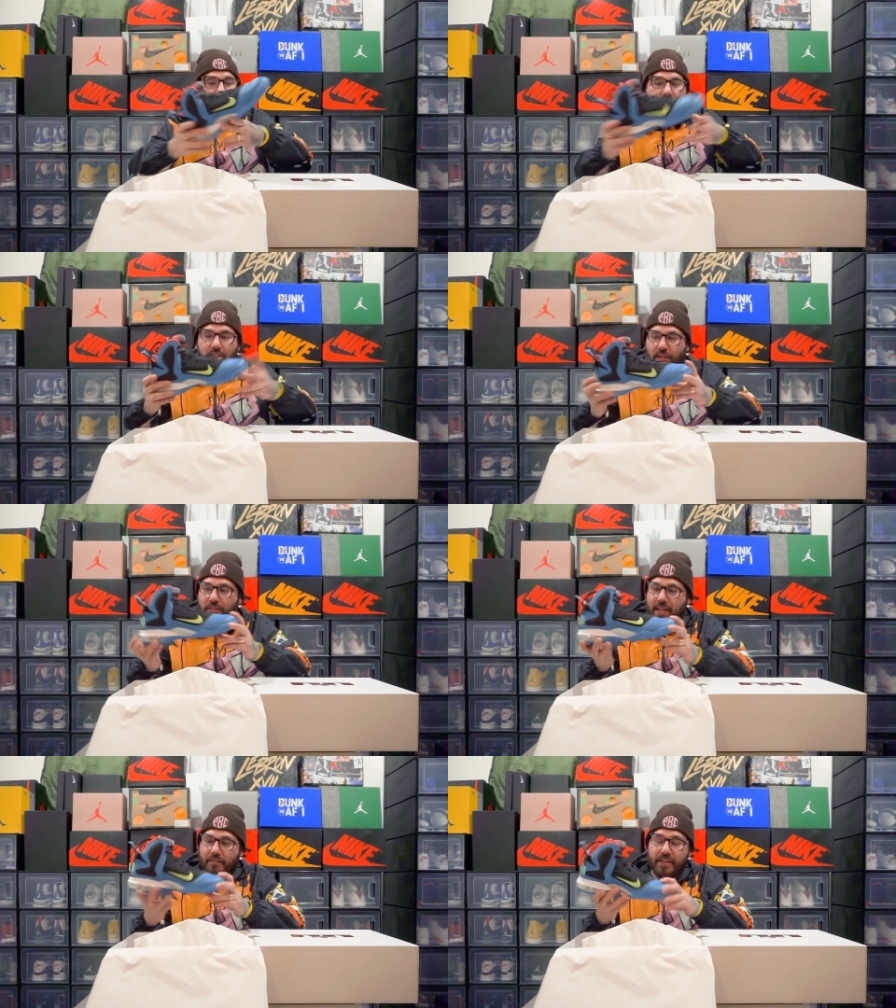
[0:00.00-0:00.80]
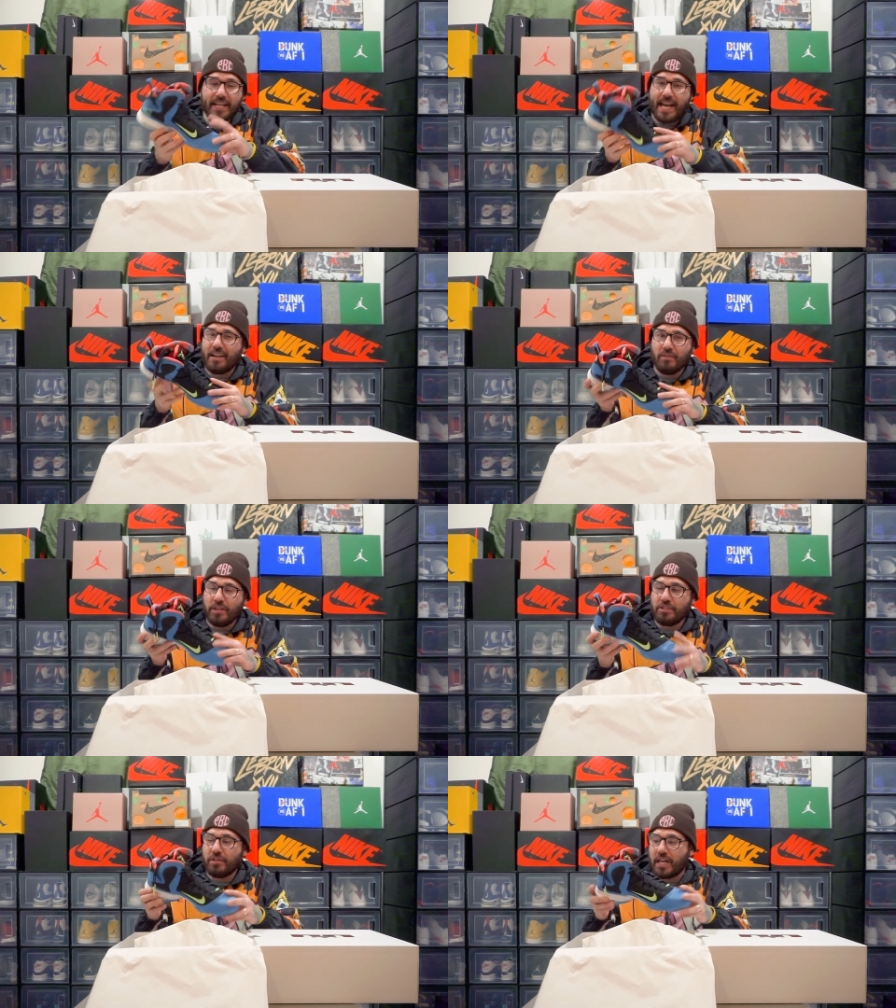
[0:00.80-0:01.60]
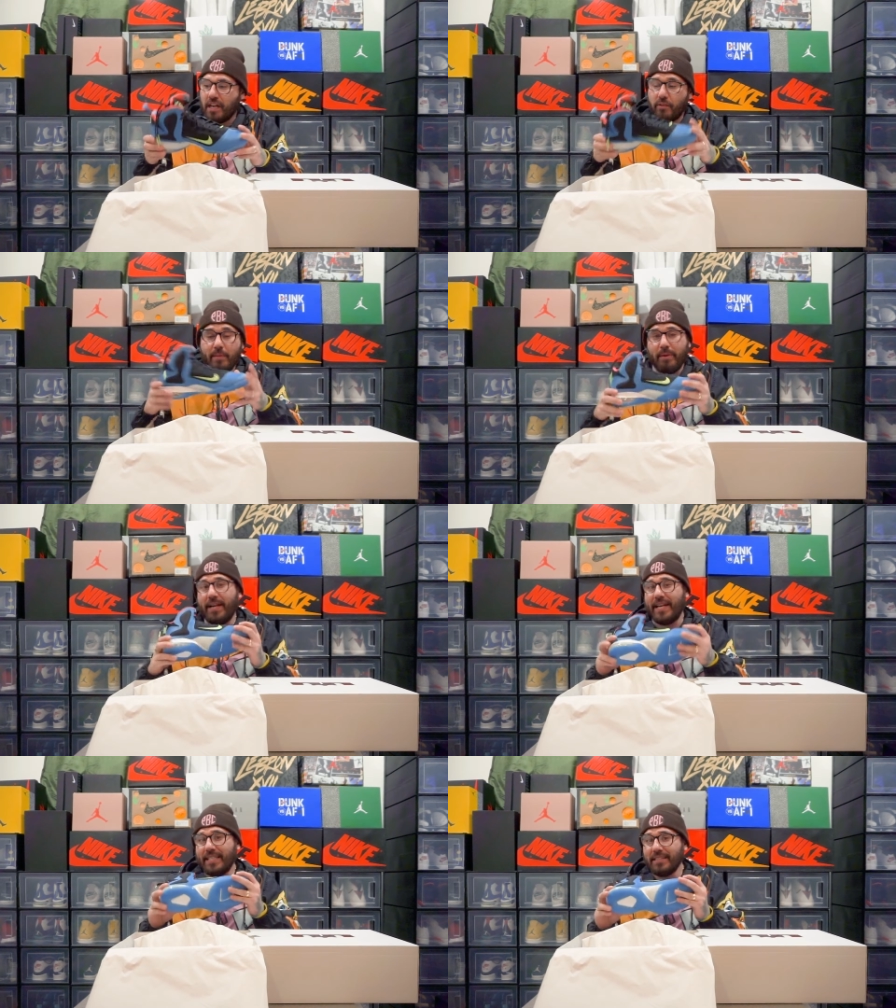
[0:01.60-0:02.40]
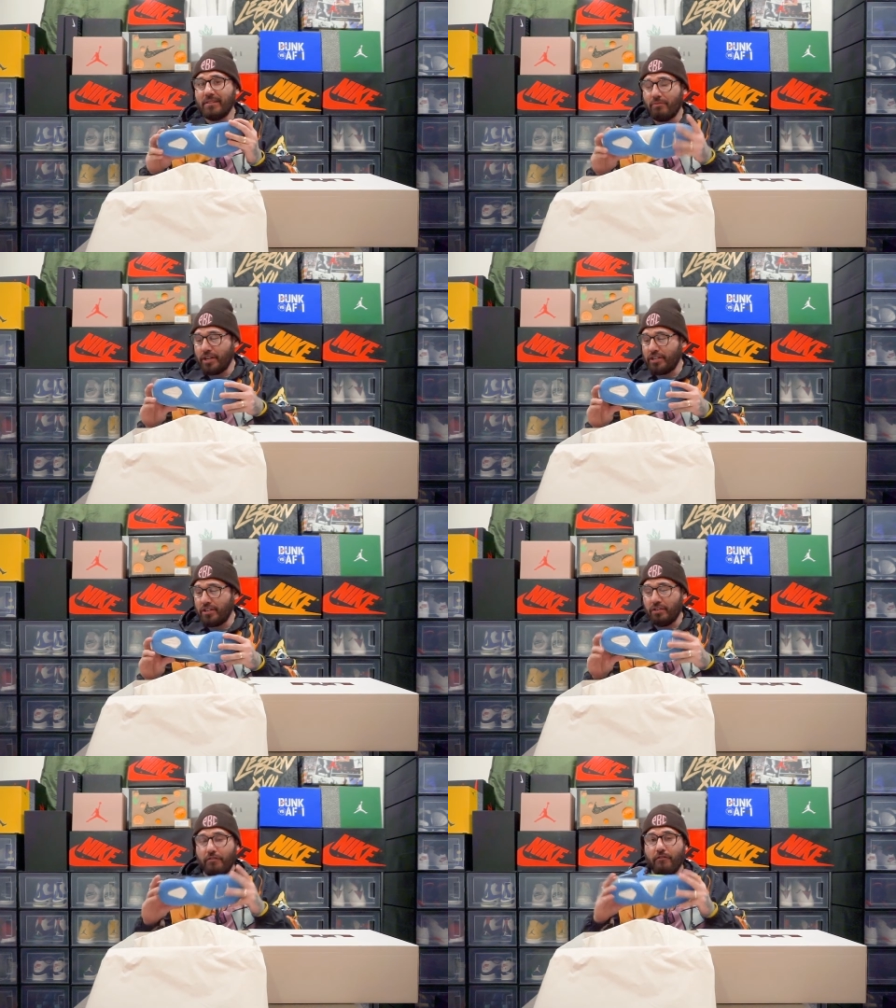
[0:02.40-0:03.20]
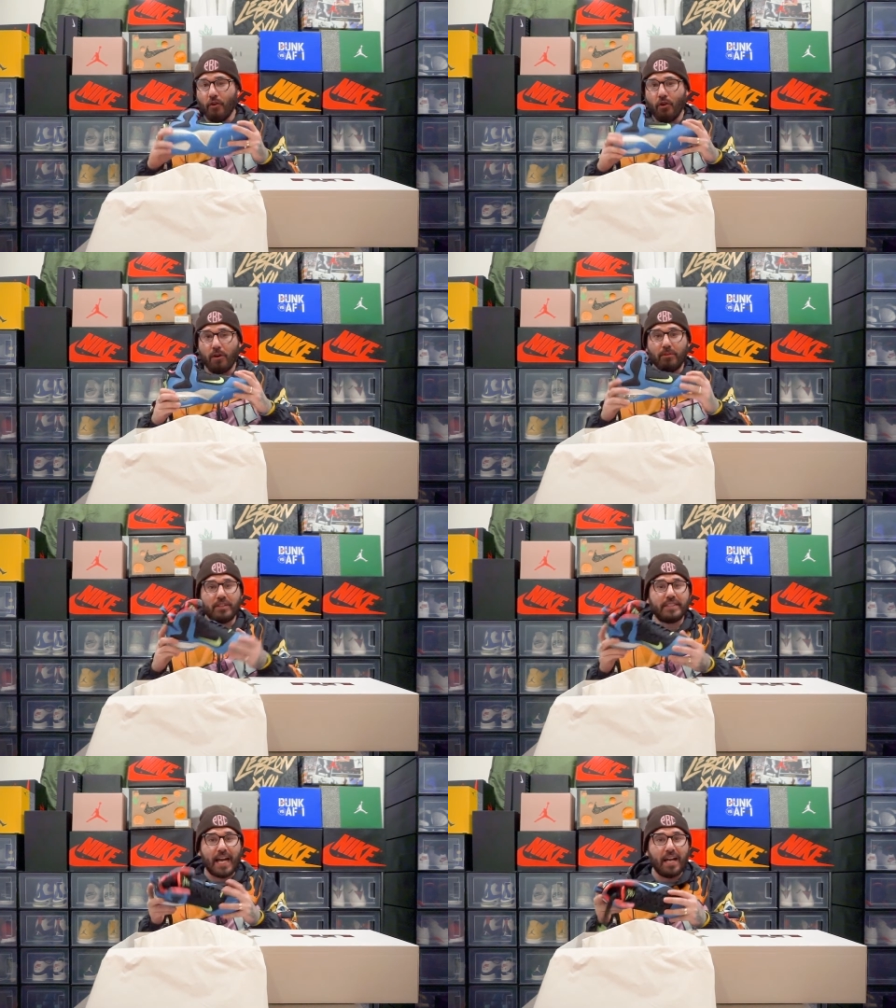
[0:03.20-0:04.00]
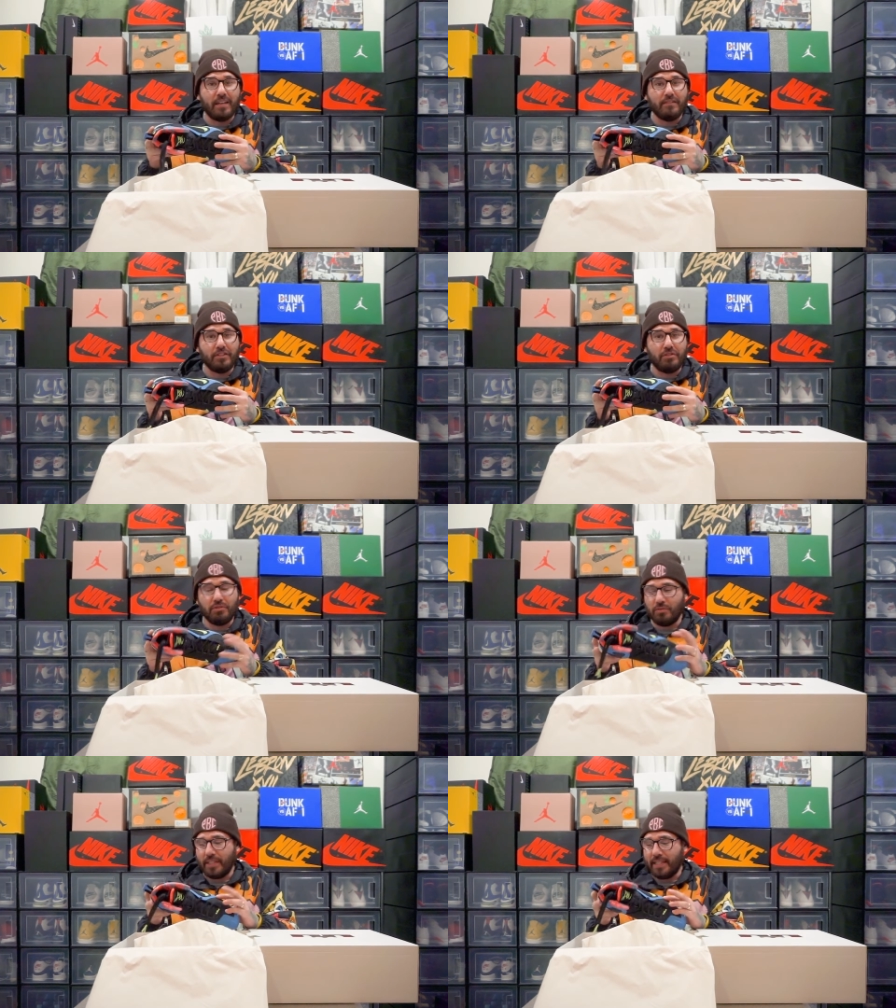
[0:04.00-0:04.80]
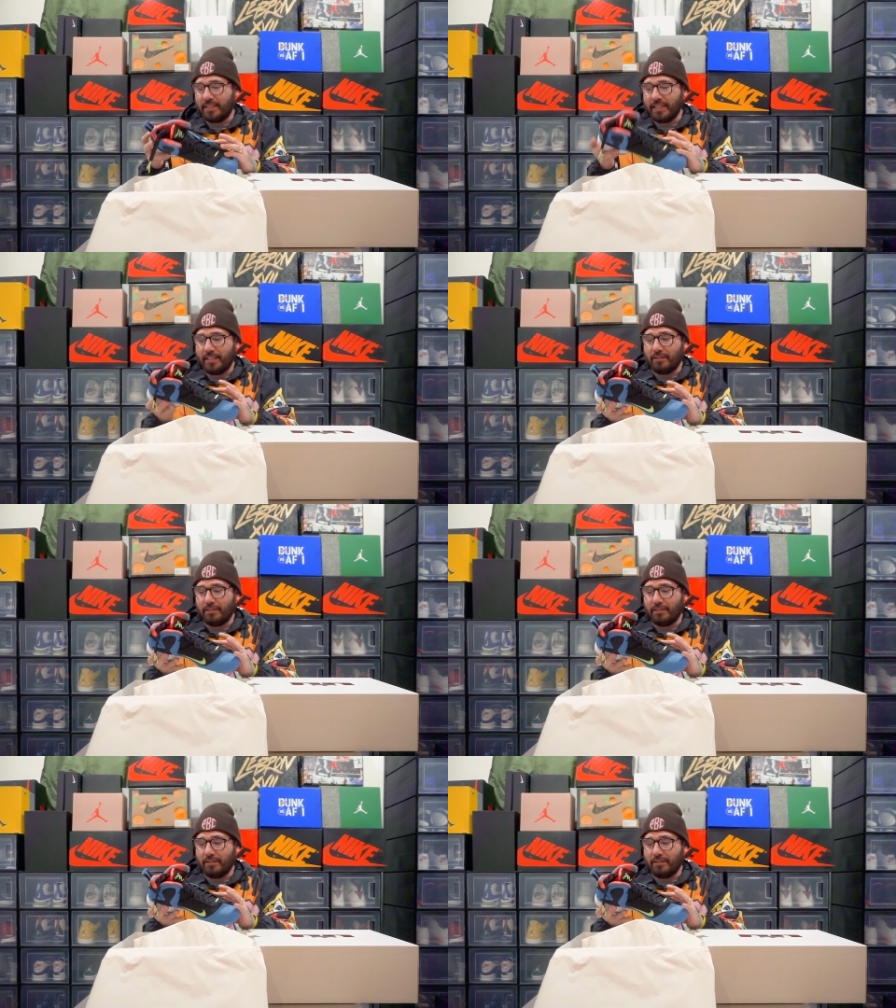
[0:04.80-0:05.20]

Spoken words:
So definitely not an original colorway, but it is an original form or style of the shoes, what they said.